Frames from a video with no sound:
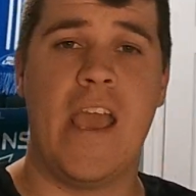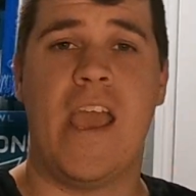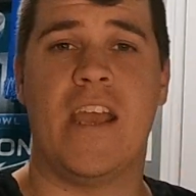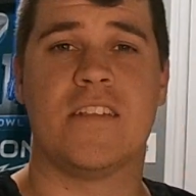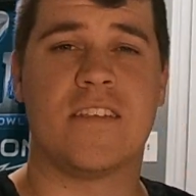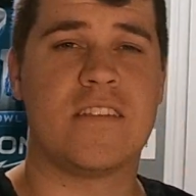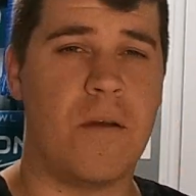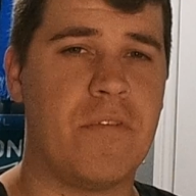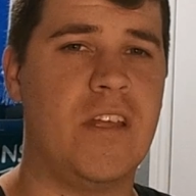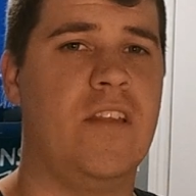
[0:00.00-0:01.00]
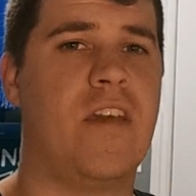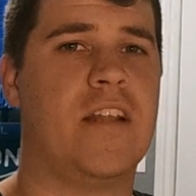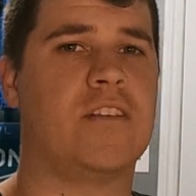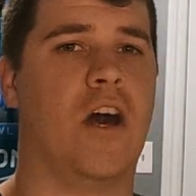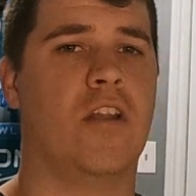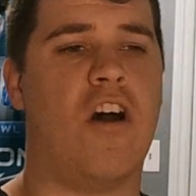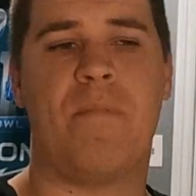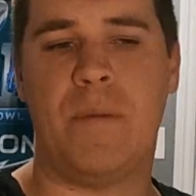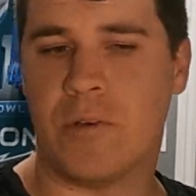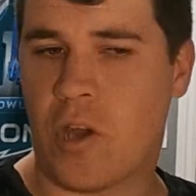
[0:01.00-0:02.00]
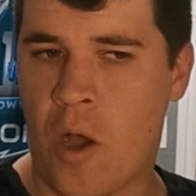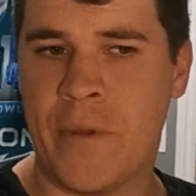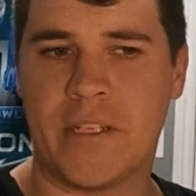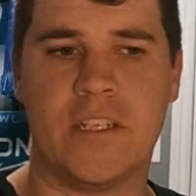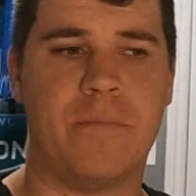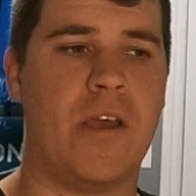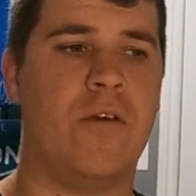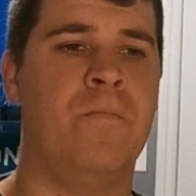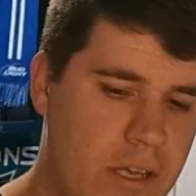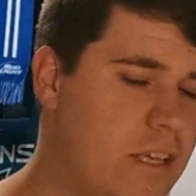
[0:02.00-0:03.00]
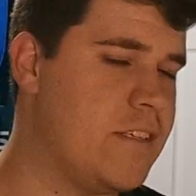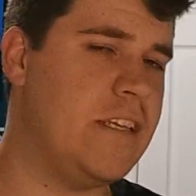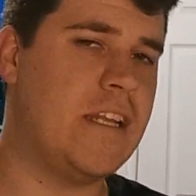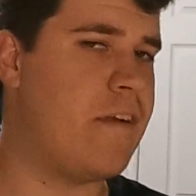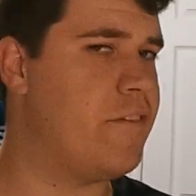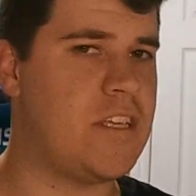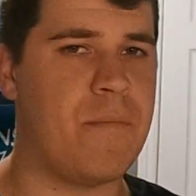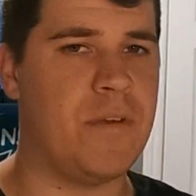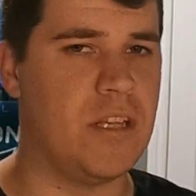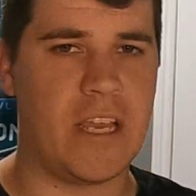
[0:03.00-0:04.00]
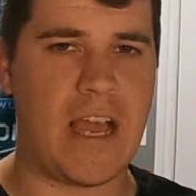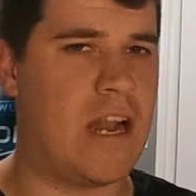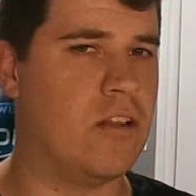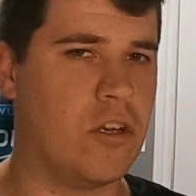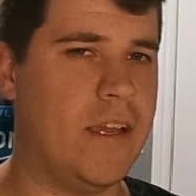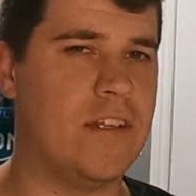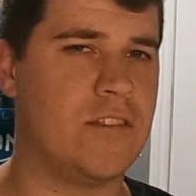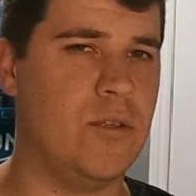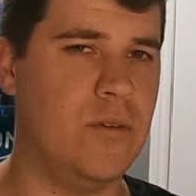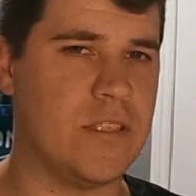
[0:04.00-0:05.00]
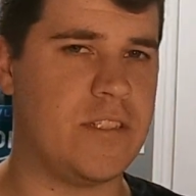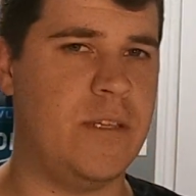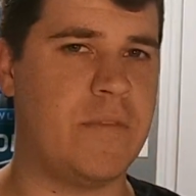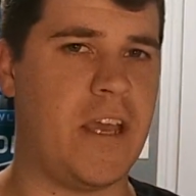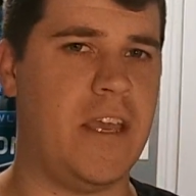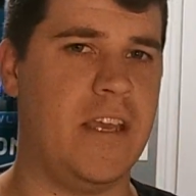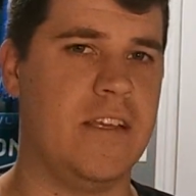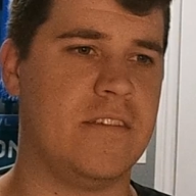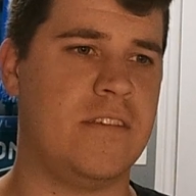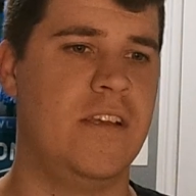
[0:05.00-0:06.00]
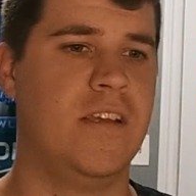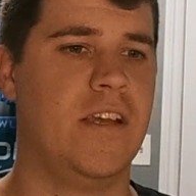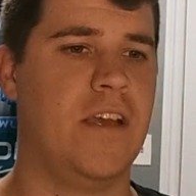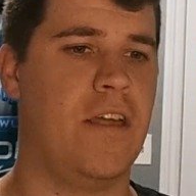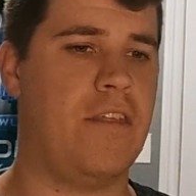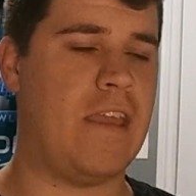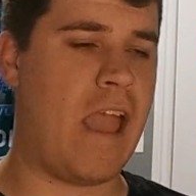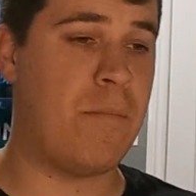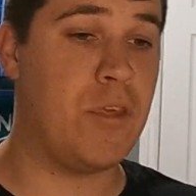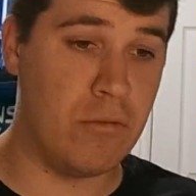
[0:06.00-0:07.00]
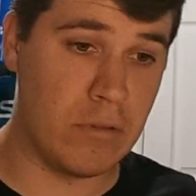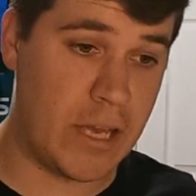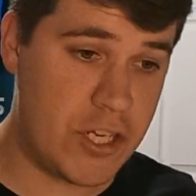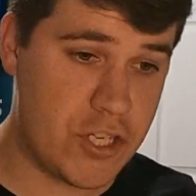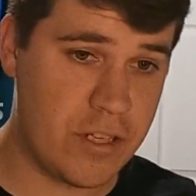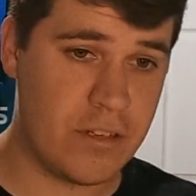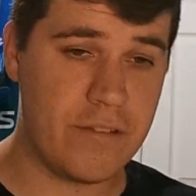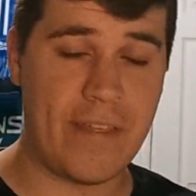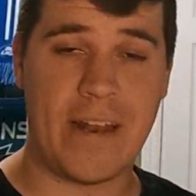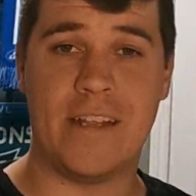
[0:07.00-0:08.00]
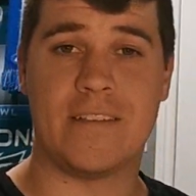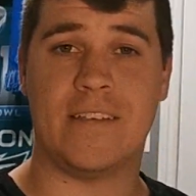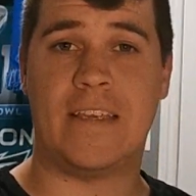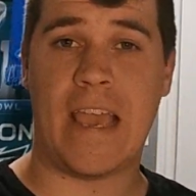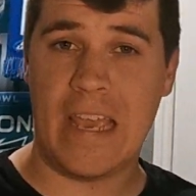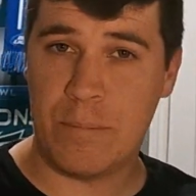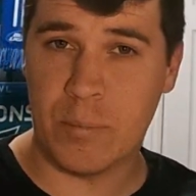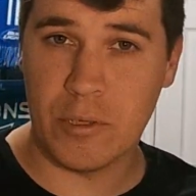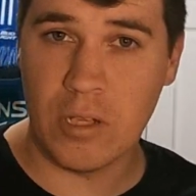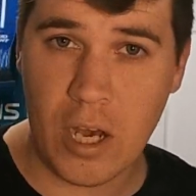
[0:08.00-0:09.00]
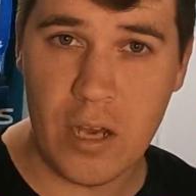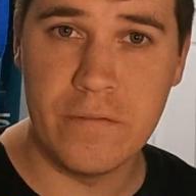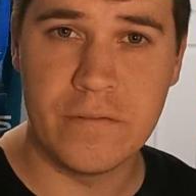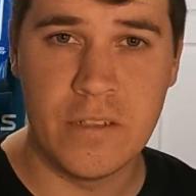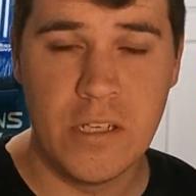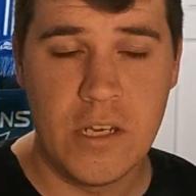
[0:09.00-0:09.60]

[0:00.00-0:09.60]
And something that a lot of people commented about, you see it every time you like kind of look into a Steam Deck, is the emulation that it's capable of.